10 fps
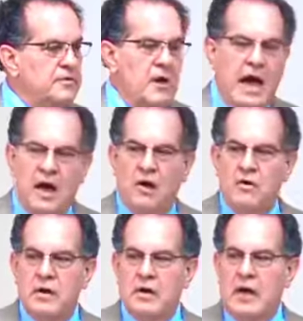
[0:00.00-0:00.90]
So,
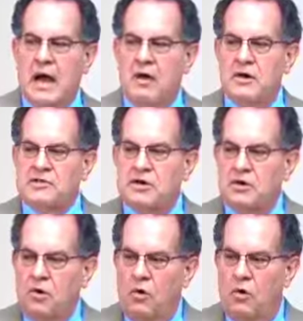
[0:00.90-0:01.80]
how the
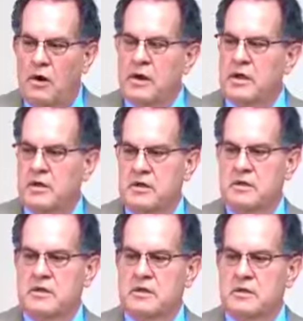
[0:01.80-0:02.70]
Lord
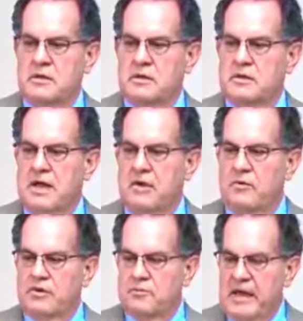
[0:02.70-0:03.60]

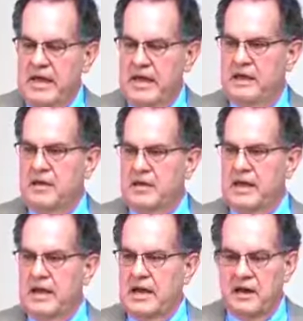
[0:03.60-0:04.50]
dealt with me.
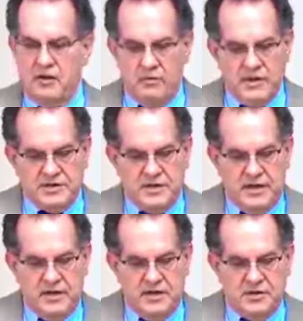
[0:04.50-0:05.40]
Again, here we
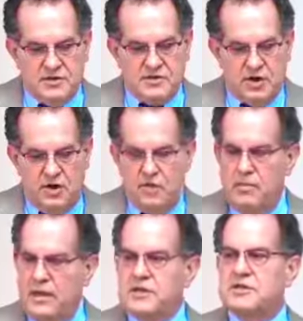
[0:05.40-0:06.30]
see the
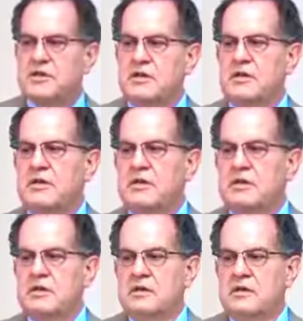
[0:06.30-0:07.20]
discernment
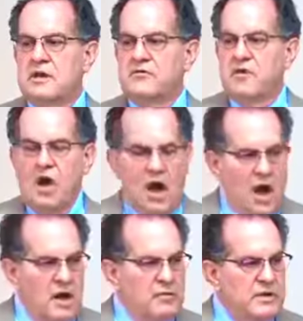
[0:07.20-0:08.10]
of
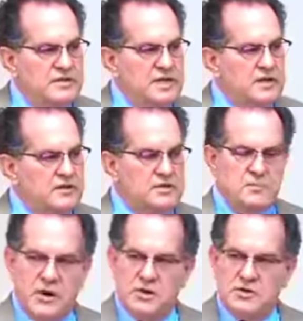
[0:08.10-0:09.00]
God. We see the
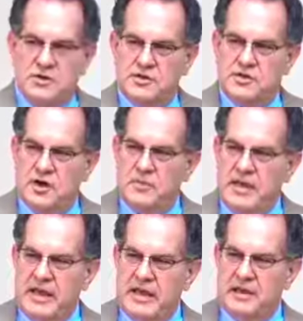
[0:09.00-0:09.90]
spiritual
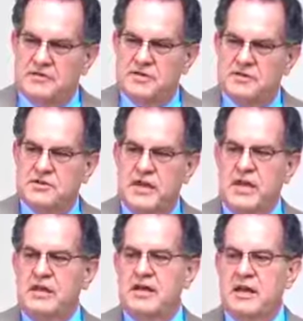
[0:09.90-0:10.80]
discernment that He gives to
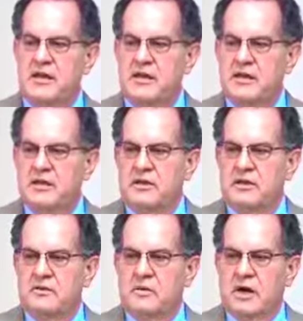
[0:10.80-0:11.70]
see that
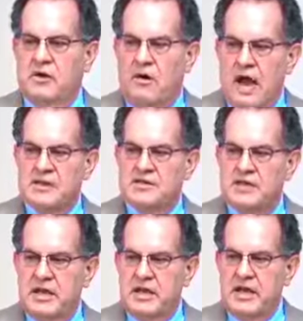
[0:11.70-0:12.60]
what
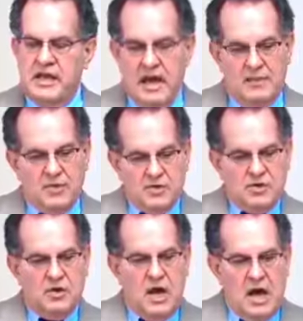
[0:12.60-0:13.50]
Christ did, He came and
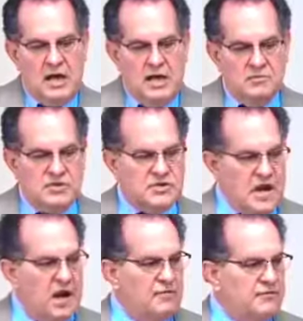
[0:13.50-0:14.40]
took on
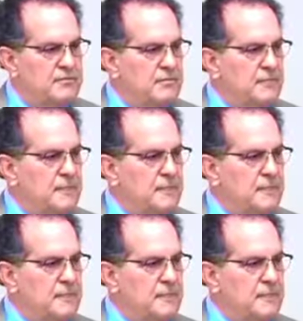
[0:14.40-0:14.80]
Himself